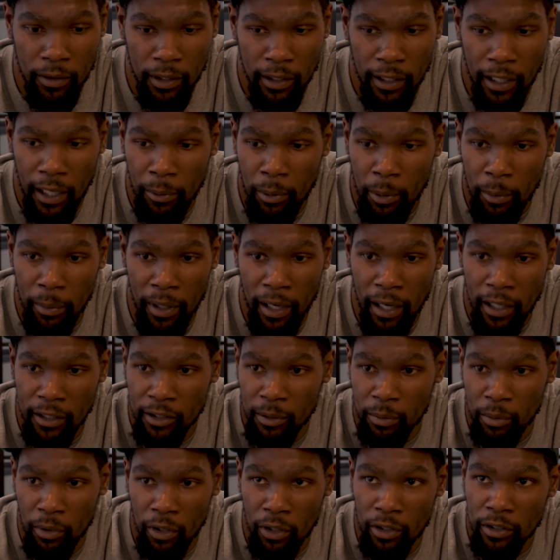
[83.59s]
the game of
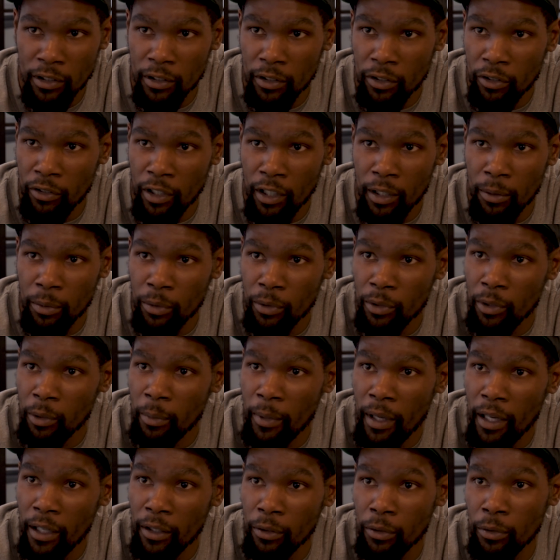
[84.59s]
basketball is incredible no
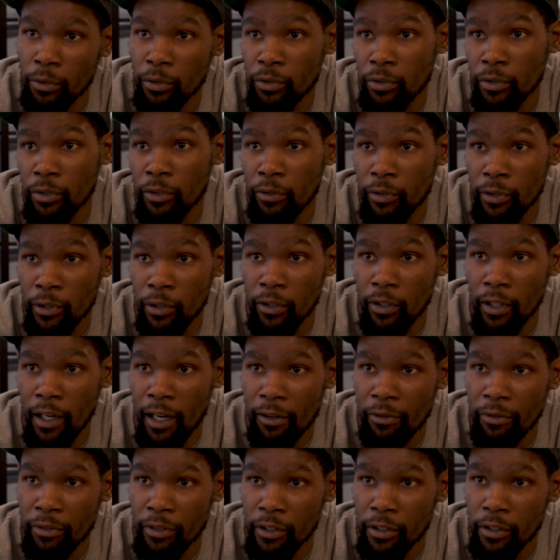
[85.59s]
matter who's on the floor,
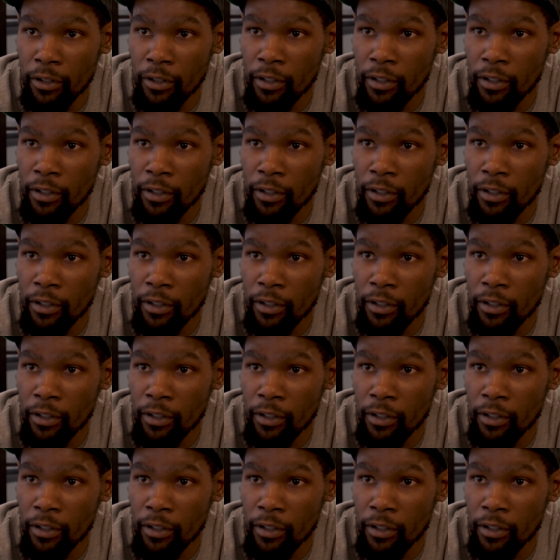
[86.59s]
I feel.